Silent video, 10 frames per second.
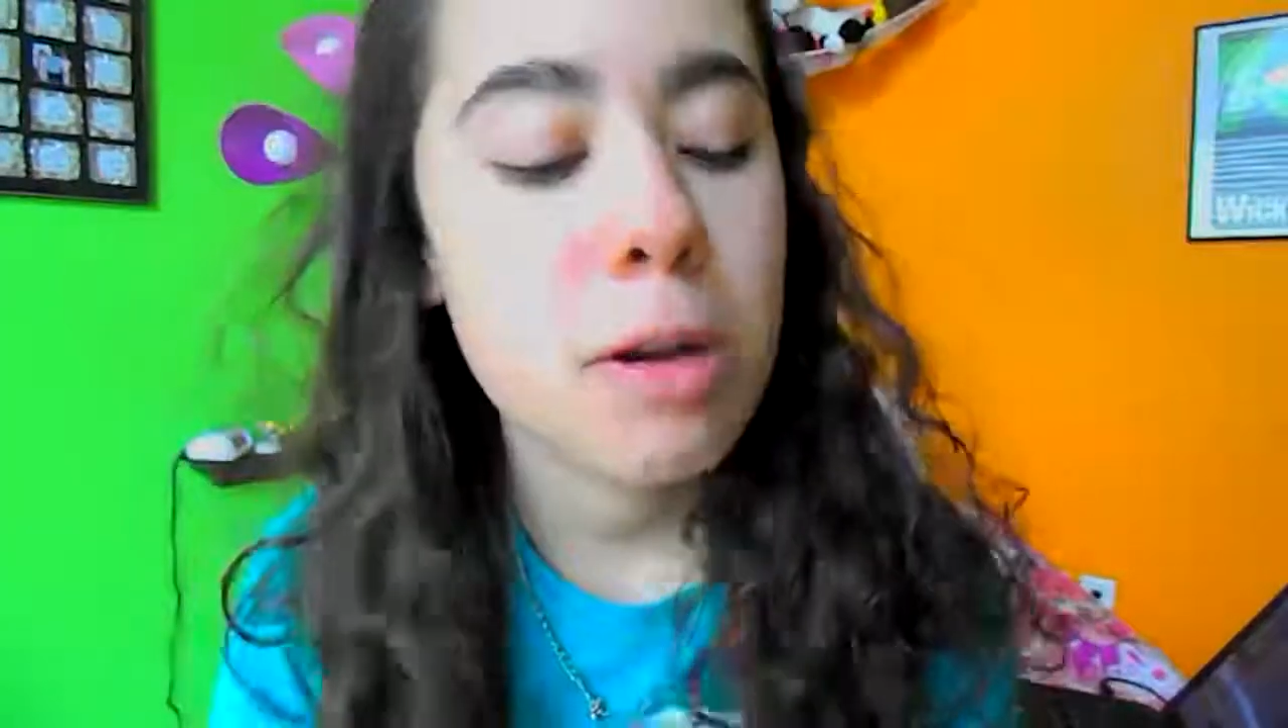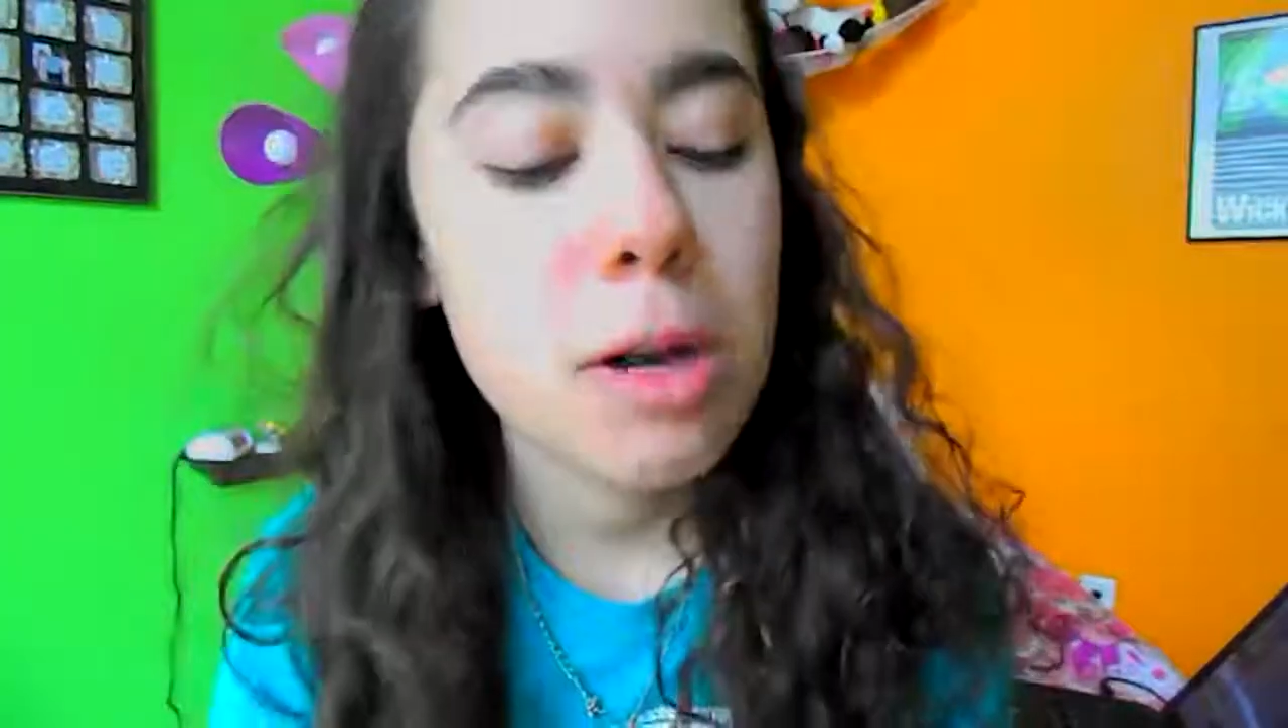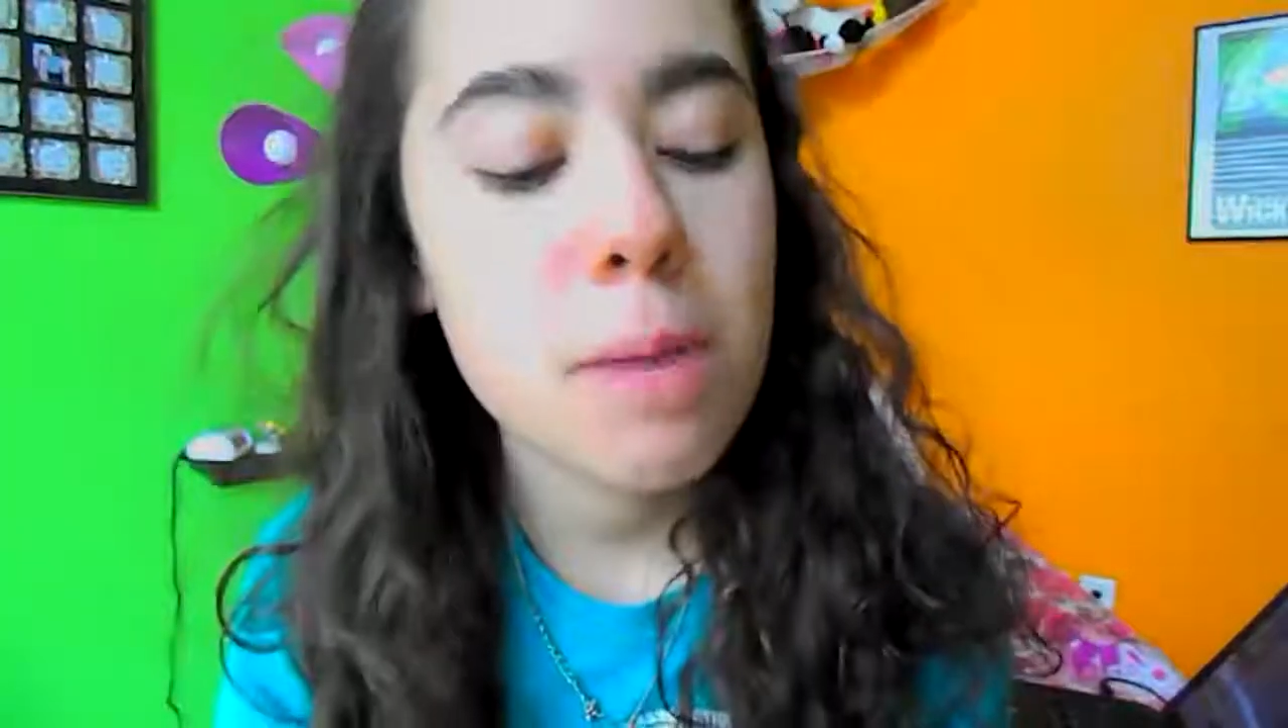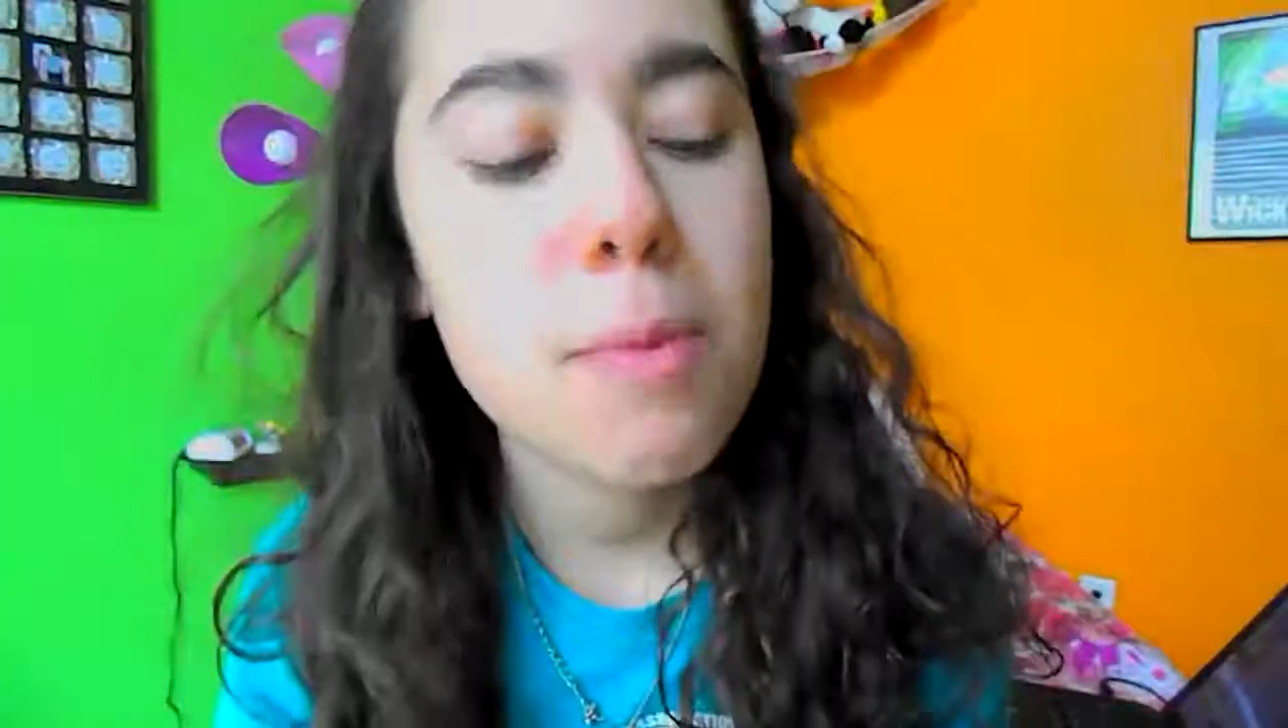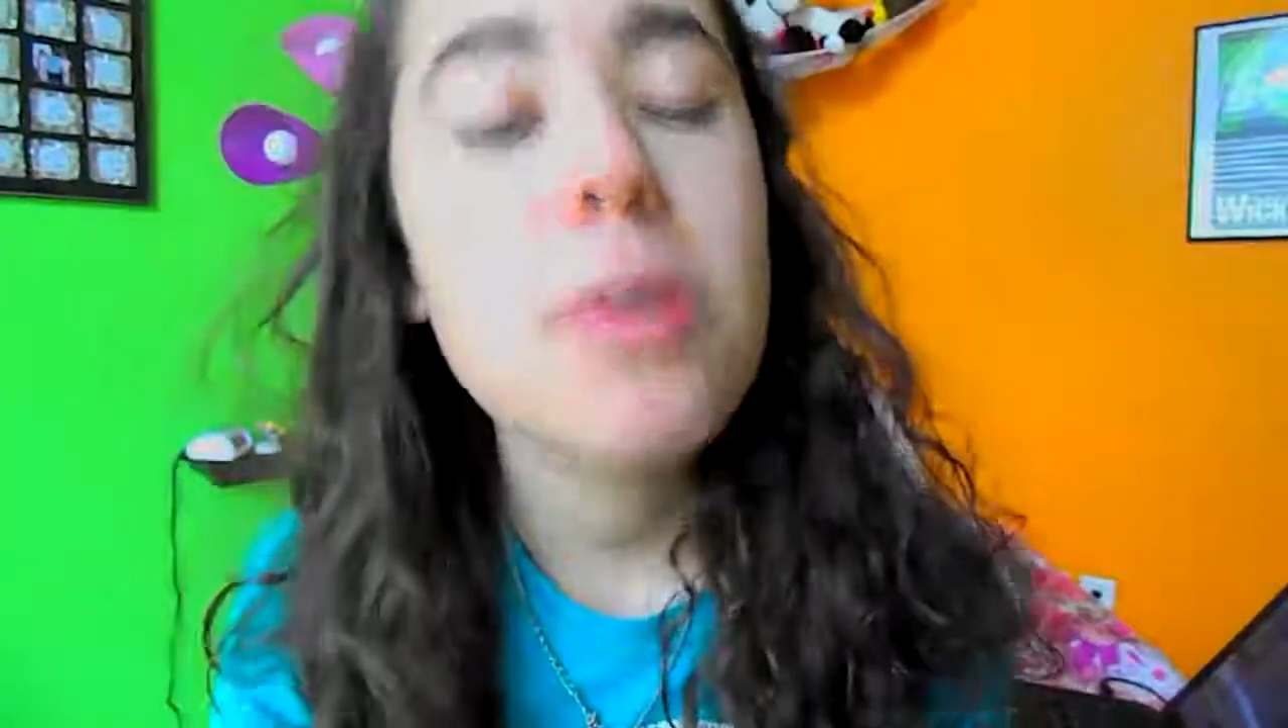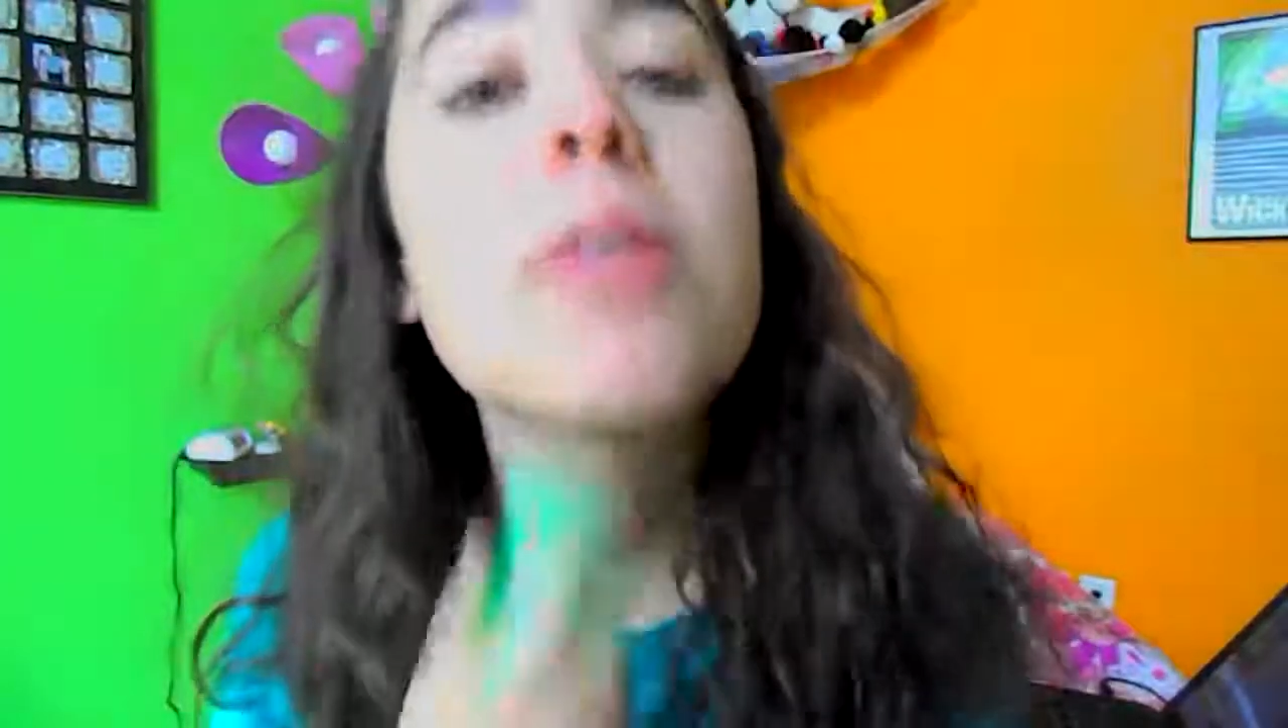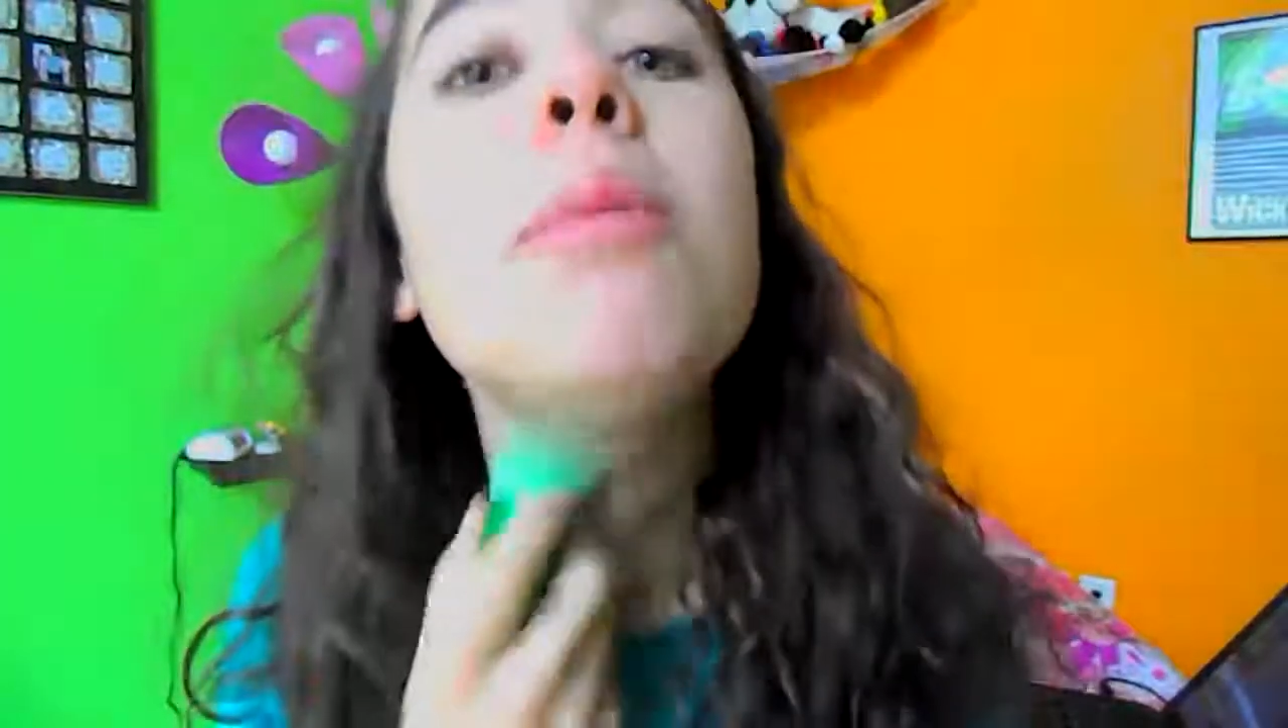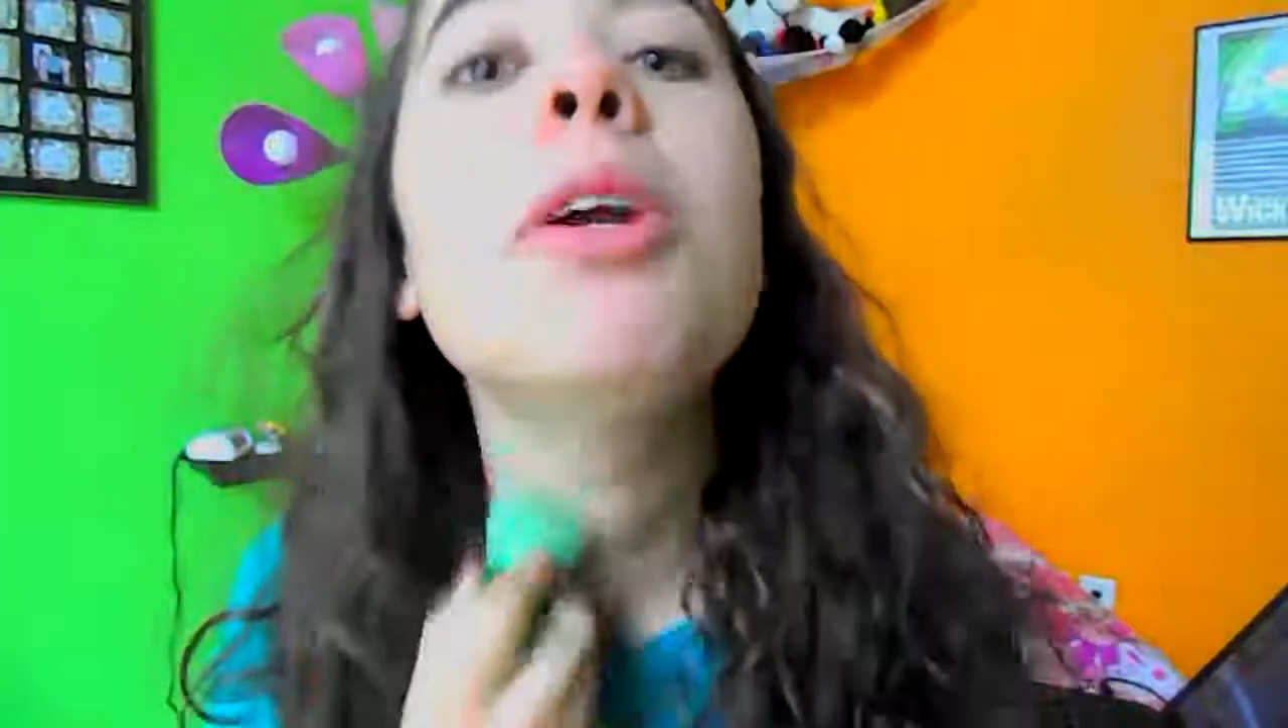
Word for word: you gotta put some